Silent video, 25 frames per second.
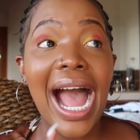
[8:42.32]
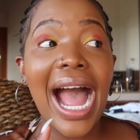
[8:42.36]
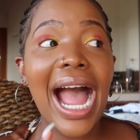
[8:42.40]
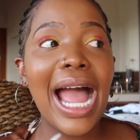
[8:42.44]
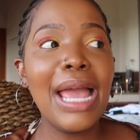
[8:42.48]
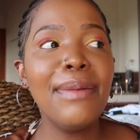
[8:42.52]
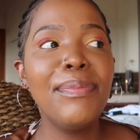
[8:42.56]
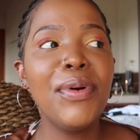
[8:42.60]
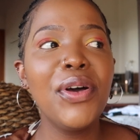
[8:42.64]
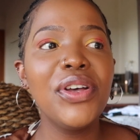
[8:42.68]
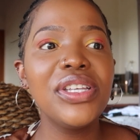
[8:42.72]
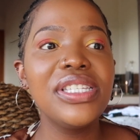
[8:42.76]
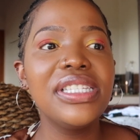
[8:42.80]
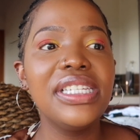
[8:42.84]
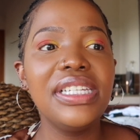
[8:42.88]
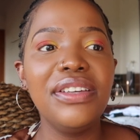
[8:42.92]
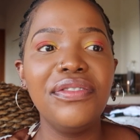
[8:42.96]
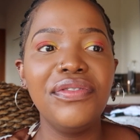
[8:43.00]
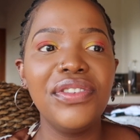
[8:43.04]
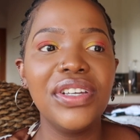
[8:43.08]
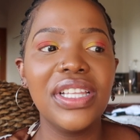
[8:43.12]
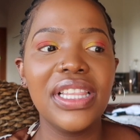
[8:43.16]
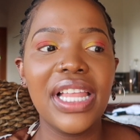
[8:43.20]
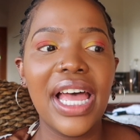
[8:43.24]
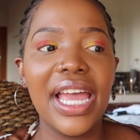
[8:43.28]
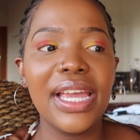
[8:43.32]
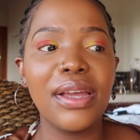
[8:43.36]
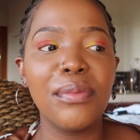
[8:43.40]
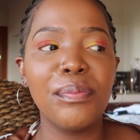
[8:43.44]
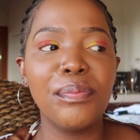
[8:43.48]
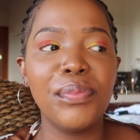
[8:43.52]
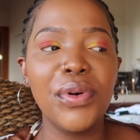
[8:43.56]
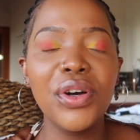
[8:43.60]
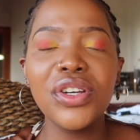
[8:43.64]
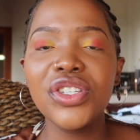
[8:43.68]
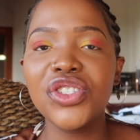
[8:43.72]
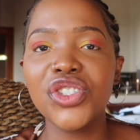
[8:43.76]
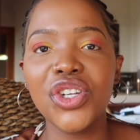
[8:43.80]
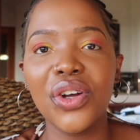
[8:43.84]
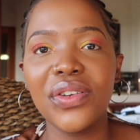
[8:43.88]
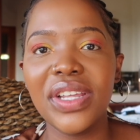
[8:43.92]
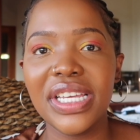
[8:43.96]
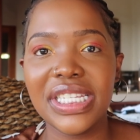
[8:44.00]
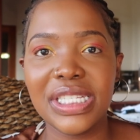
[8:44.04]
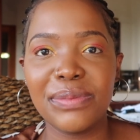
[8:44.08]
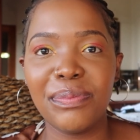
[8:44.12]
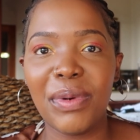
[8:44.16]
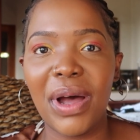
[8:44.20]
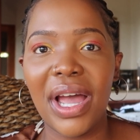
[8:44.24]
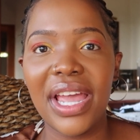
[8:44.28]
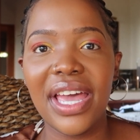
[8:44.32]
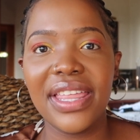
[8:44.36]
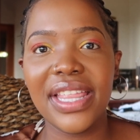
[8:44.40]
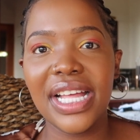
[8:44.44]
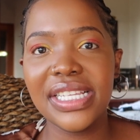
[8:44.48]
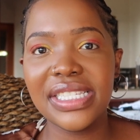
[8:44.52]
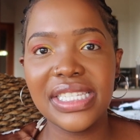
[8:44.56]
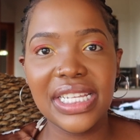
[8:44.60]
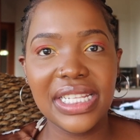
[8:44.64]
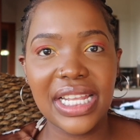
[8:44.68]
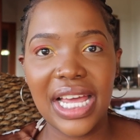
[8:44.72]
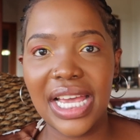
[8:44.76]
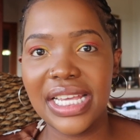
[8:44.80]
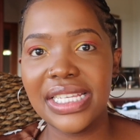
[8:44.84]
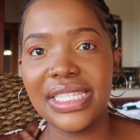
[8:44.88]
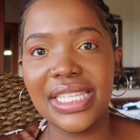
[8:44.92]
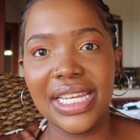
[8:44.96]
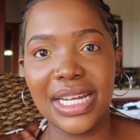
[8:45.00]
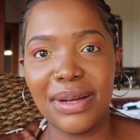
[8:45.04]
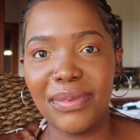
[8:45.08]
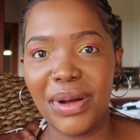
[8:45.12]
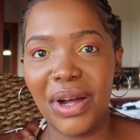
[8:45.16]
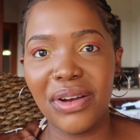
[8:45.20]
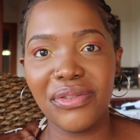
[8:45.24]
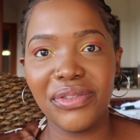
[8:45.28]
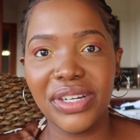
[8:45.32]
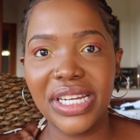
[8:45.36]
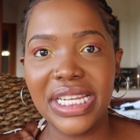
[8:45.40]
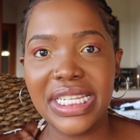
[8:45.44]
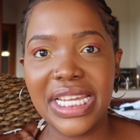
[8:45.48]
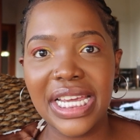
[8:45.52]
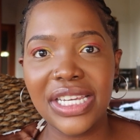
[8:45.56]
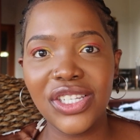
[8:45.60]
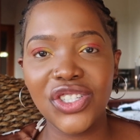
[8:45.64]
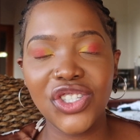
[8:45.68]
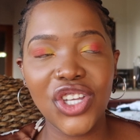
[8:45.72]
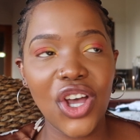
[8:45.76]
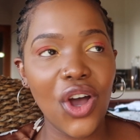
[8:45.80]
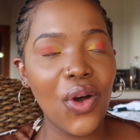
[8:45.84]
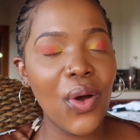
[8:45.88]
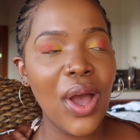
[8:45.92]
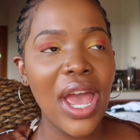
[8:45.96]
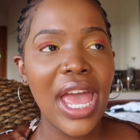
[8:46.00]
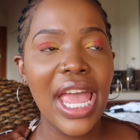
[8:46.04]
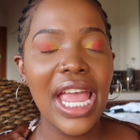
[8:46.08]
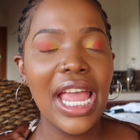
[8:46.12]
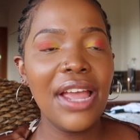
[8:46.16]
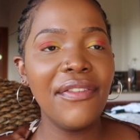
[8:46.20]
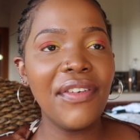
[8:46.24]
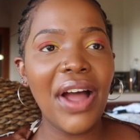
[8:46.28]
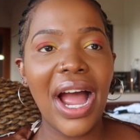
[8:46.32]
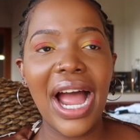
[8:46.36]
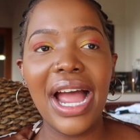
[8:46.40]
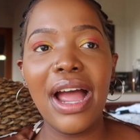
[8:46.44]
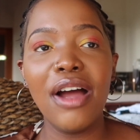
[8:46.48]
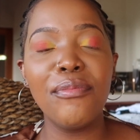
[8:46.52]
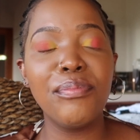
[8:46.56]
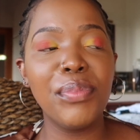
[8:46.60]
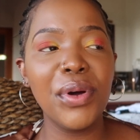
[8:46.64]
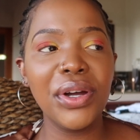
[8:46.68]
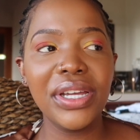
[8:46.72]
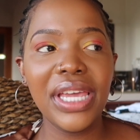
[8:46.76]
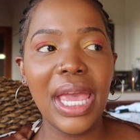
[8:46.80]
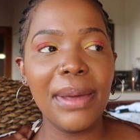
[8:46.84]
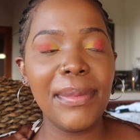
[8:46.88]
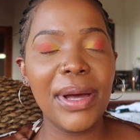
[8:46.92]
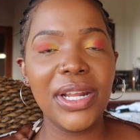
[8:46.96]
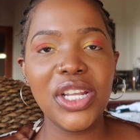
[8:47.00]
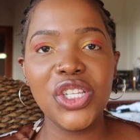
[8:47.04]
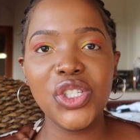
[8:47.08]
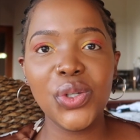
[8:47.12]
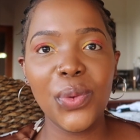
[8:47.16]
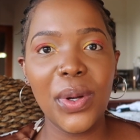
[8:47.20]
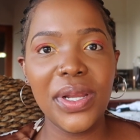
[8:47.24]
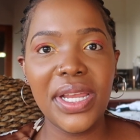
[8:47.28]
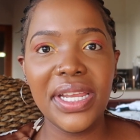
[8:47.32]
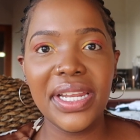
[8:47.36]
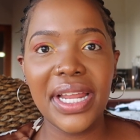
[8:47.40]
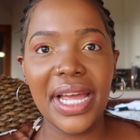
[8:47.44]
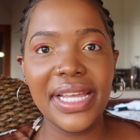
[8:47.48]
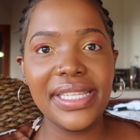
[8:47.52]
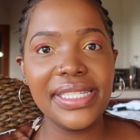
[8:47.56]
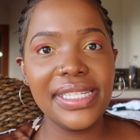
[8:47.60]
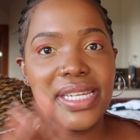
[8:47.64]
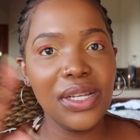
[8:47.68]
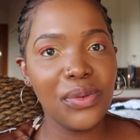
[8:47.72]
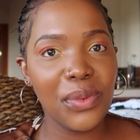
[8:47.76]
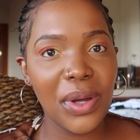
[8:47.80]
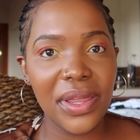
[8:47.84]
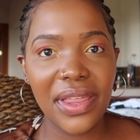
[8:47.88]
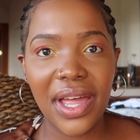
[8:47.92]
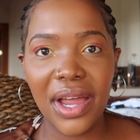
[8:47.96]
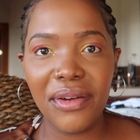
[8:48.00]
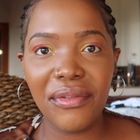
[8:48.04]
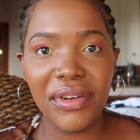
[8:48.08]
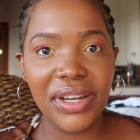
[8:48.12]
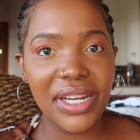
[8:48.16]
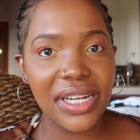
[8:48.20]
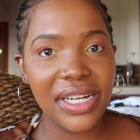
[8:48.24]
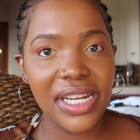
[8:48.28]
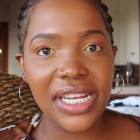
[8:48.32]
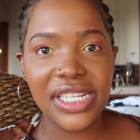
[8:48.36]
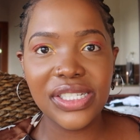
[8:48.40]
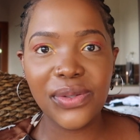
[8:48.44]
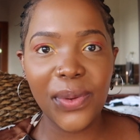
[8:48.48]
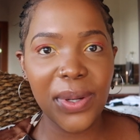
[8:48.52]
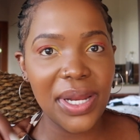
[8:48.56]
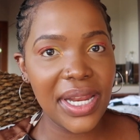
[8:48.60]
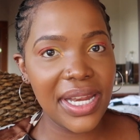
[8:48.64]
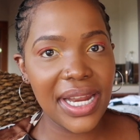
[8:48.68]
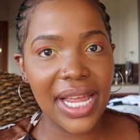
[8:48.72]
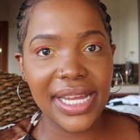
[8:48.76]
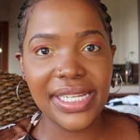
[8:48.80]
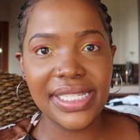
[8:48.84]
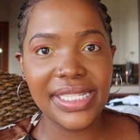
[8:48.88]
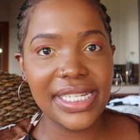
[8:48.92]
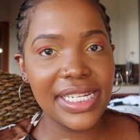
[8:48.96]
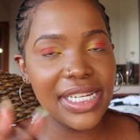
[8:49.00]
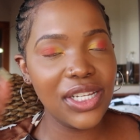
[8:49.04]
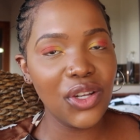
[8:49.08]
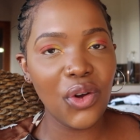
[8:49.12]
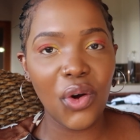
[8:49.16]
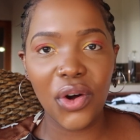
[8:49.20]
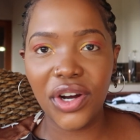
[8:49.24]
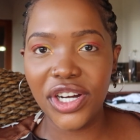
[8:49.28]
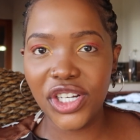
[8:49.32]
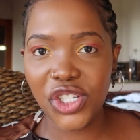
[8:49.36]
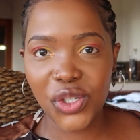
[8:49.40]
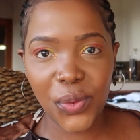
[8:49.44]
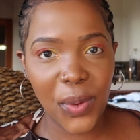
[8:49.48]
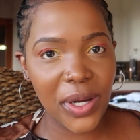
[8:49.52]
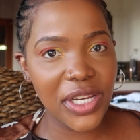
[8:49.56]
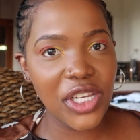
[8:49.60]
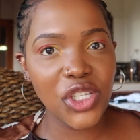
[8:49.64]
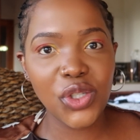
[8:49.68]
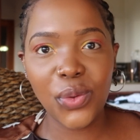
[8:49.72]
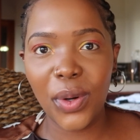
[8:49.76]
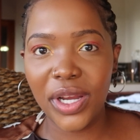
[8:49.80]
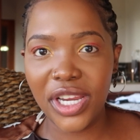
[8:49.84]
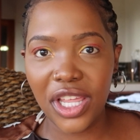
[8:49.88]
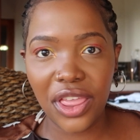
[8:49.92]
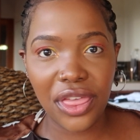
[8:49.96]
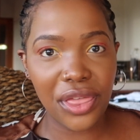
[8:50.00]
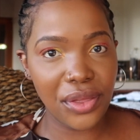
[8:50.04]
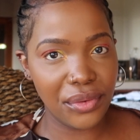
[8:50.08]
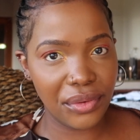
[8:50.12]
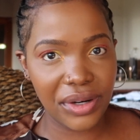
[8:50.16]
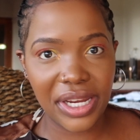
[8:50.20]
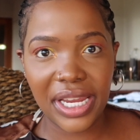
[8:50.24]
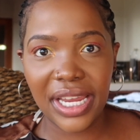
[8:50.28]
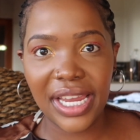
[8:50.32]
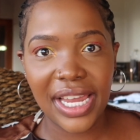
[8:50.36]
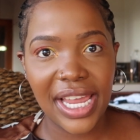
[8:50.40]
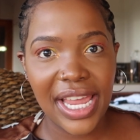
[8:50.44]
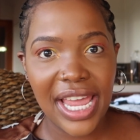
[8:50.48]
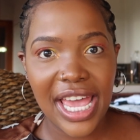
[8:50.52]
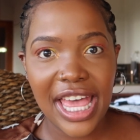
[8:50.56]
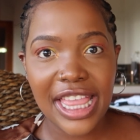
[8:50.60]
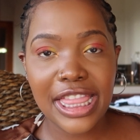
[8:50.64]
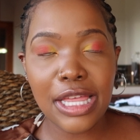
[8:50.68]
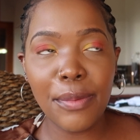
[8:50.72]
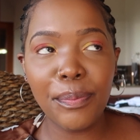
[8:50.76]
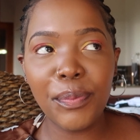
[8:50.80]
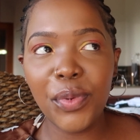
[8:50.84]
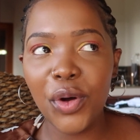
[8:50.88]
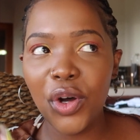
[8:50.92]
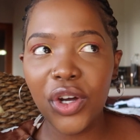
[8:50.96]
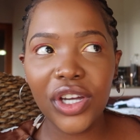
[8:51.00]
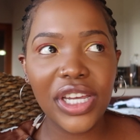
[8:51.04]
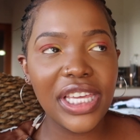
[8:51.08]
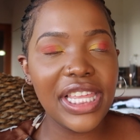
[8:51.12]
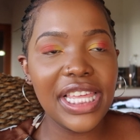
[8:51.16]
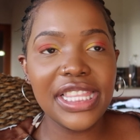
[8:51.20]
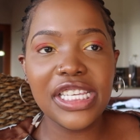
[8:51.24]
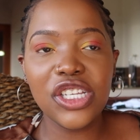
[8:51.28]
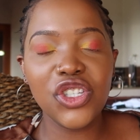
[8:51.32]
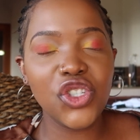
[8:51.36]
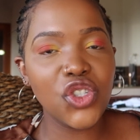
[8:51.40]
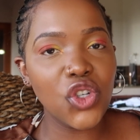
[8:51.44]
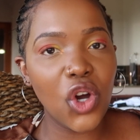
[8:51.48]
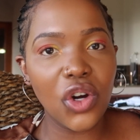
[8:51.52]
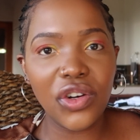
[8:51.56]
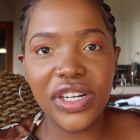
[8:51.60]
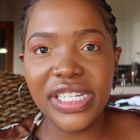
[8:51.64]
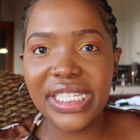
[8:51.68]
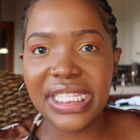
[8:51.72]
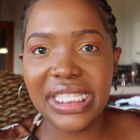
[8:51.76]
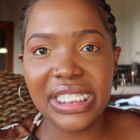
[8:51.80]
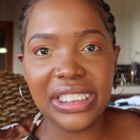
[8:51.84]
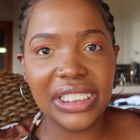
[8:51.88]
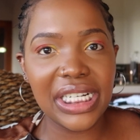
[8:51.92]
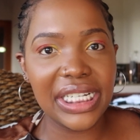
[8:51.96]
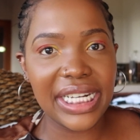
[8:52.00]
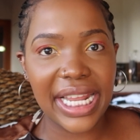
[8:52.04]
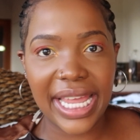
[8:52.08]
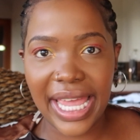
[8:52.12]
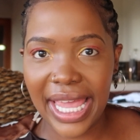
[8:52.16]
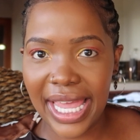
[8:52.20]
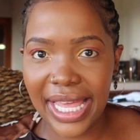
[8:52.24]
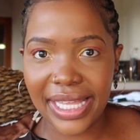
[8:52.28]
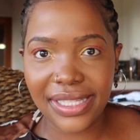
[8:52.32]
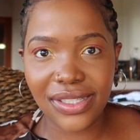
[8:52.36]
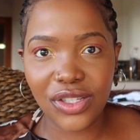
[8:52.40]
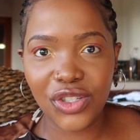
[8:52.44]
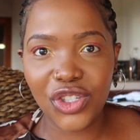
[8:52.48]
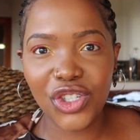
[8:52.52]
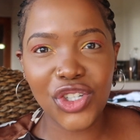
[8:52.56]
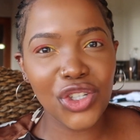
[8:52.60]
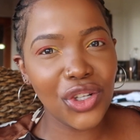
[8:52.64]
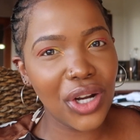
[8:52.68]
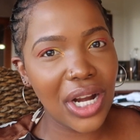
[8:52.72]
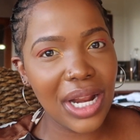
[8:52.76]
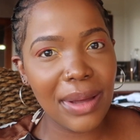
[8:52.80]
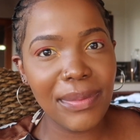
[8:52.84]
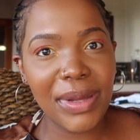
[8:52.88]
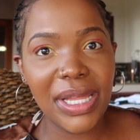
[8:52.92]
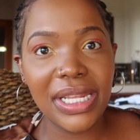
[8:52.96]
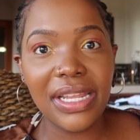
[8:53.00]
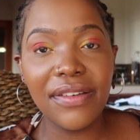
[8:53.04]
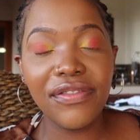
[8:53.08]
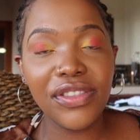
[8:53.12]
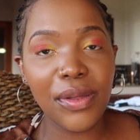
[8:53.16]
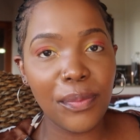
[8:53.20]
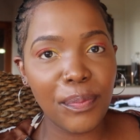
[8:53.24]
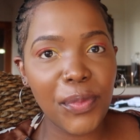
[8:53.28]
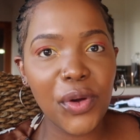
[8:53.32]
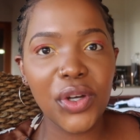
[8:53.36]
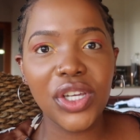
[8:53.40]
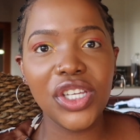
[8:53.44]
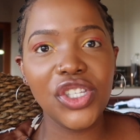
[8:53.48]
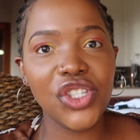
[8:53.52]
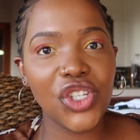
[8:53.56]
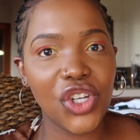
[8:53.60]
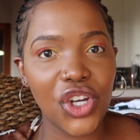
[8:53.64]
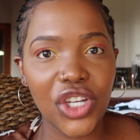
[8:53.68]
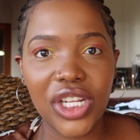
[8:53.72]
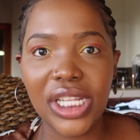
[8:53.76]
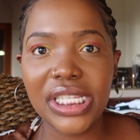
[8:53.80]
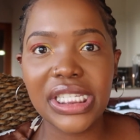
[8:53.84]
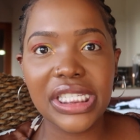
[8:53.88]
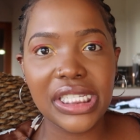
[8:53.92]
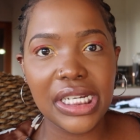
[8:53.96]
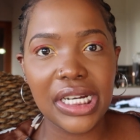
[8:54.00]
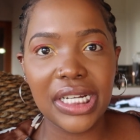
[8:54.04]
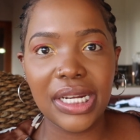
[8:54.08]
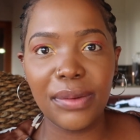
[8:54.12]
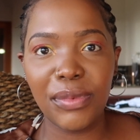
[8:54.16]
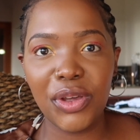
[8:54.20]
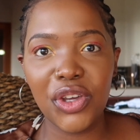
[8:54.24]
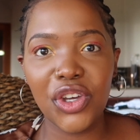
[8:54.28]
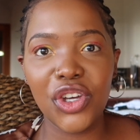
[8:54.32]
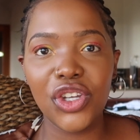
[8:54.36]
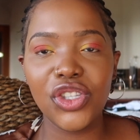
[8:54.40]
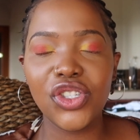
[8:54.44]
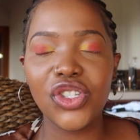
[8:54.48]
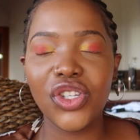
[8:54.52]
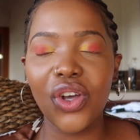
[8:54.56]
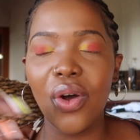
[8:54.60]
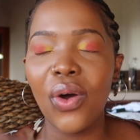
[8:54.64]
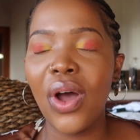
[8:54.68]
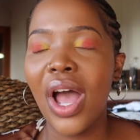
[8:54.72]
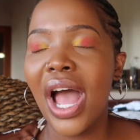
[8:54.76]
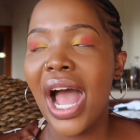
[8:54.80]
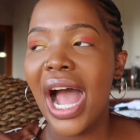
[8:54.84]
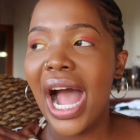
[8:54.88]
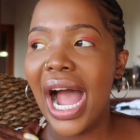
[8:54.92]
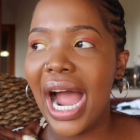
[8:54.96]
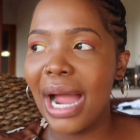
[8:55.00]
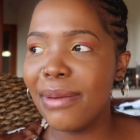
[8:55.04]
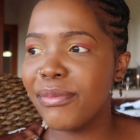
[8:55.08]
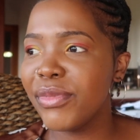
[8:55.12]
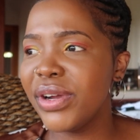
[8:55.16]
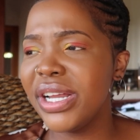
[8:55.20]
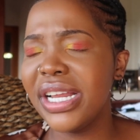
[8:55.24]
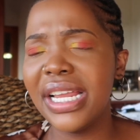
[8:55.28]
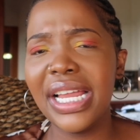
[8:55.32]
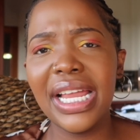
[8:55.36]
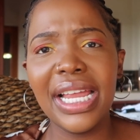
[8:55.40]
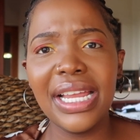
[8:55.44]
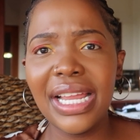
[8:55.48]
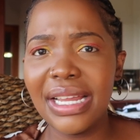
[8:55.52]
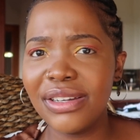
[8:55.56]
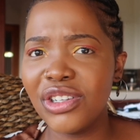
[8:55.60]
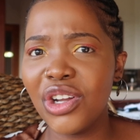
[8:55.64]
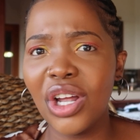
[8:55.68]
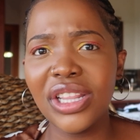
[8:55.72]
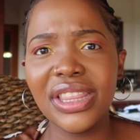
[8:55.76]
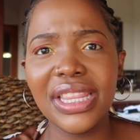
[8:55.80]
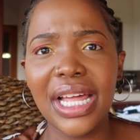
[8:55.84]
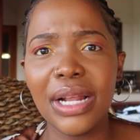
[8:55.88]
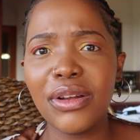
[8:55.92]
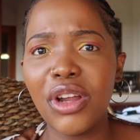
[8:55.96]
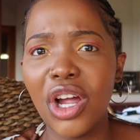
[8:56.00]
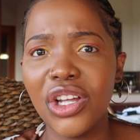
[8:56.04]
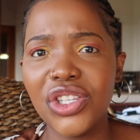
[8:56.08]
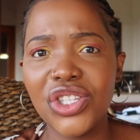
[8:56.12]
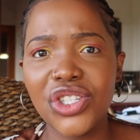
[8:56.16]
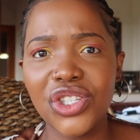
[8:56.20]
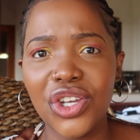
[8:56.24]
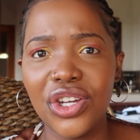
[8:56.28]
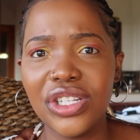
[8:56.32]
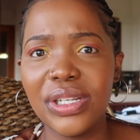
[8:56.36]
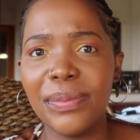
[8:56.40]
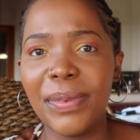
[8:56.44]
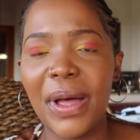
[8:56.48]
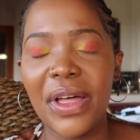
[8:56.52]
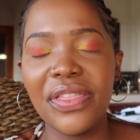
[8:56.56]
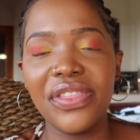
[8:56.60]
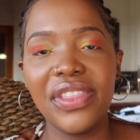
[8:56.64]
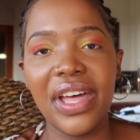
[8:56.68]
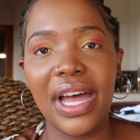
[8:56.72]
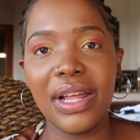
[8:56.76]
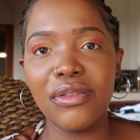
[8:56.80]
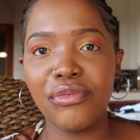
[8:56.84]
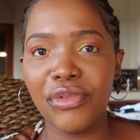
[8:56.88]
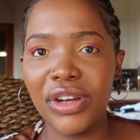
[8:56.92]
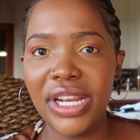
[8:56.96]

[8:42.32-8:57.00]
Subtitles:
I personally feel like books don't expire. That's the nice thing about reading. So if a book came out in 2019, whether I read it in 2019 or in 2023, the story is still going to hit. You know what I mean? If the book is good, it's still going to be good. So I'm really not that concerned about that.